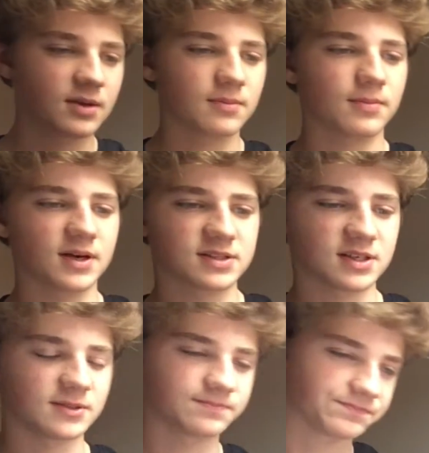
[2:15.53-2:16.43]
But
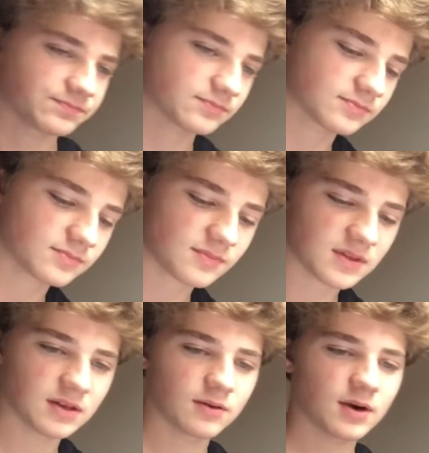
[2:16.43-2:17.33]

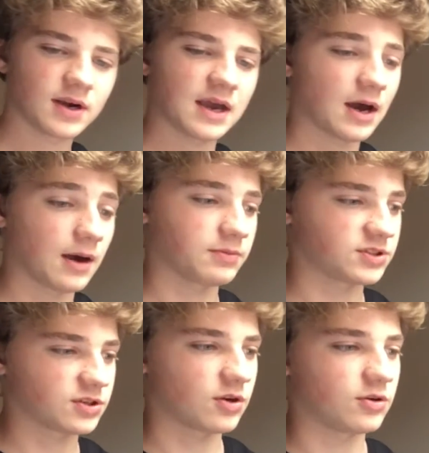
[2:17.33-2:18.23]
right now, I'm just
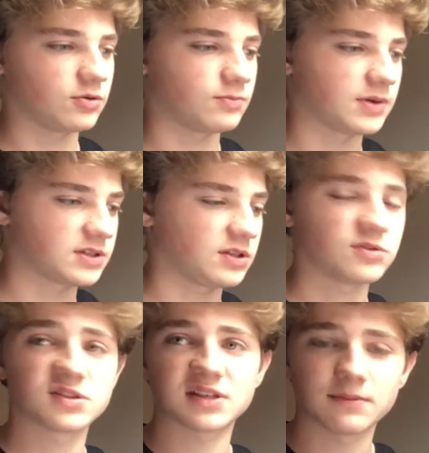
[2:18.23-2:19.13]
going to basically use
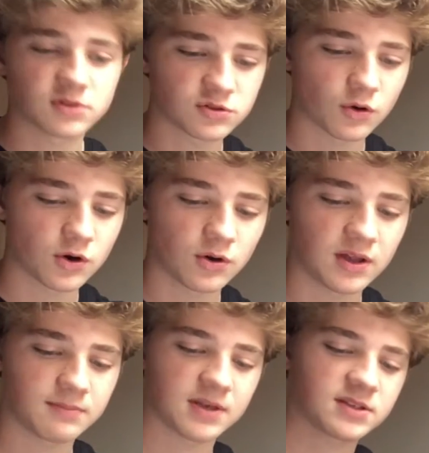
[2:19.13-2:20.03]
the same tutorial
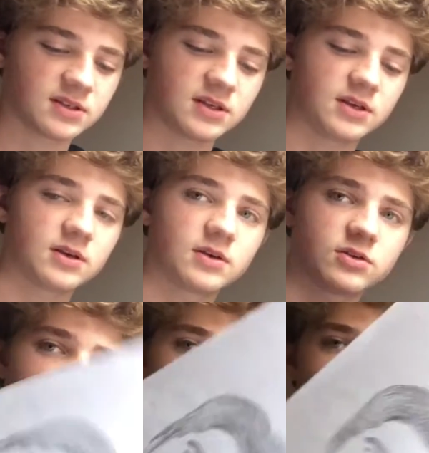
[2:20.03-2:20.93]
and basically
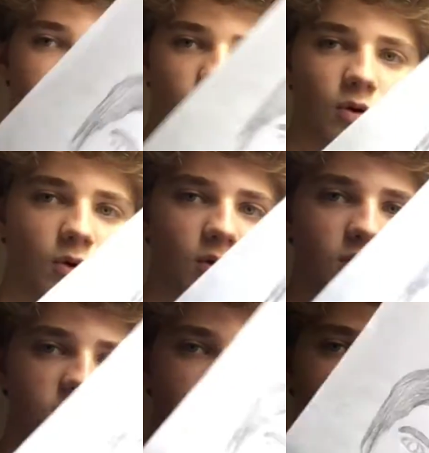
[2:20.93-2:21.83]
draw
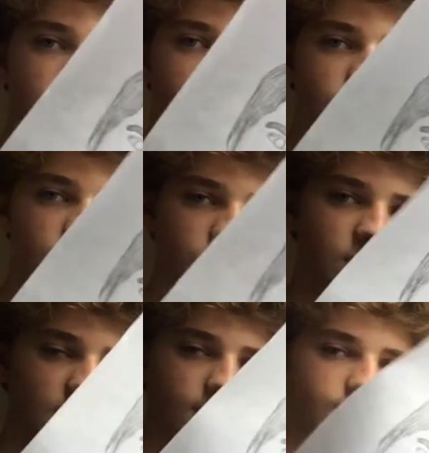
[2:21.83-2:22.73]

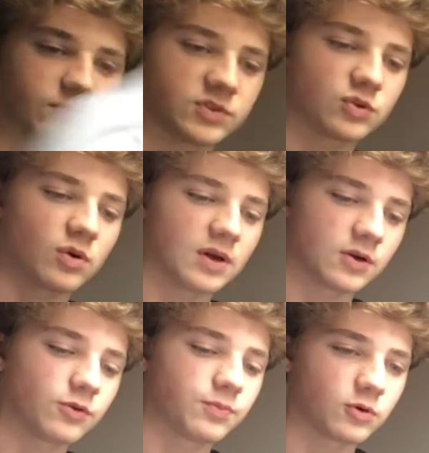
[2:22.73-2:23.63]
a
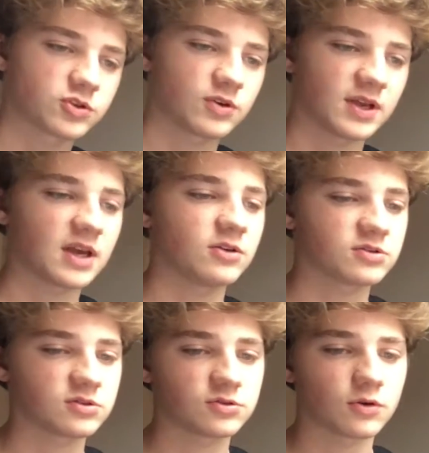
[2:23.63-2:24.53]
good portrait again using
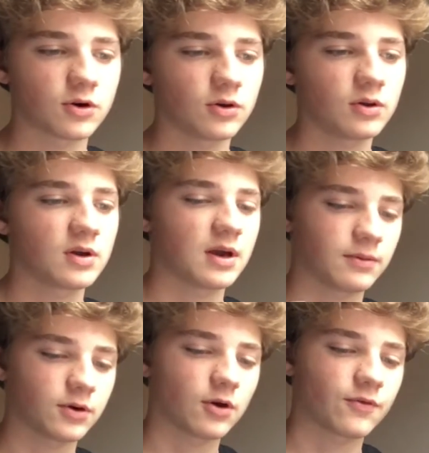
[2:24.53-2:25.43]
the tutorial. I'm
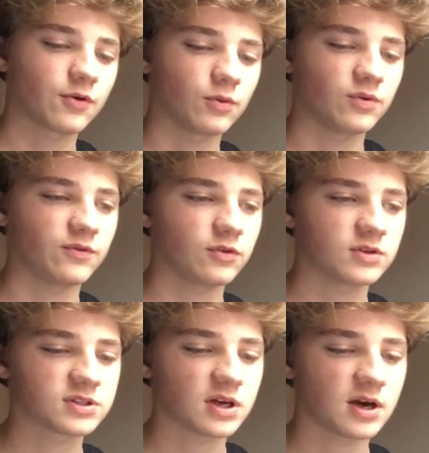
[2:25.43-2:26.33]
going to go through it with you
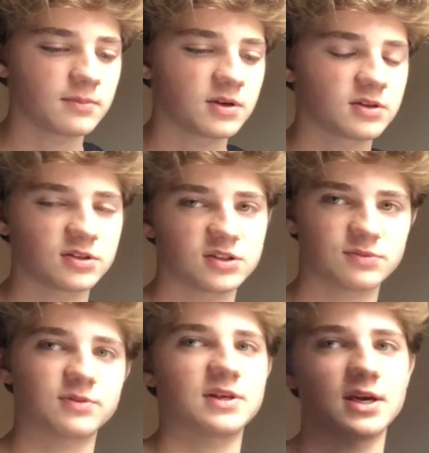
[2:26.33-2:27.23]
this time, so let's just
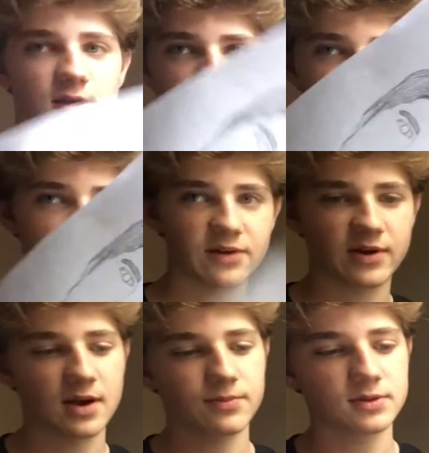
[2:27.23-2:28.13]
pretend this never
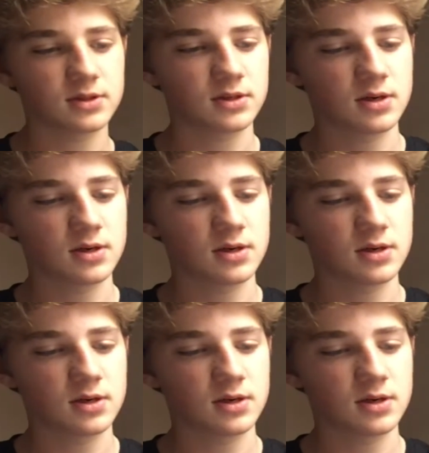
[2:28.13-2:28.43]
happened.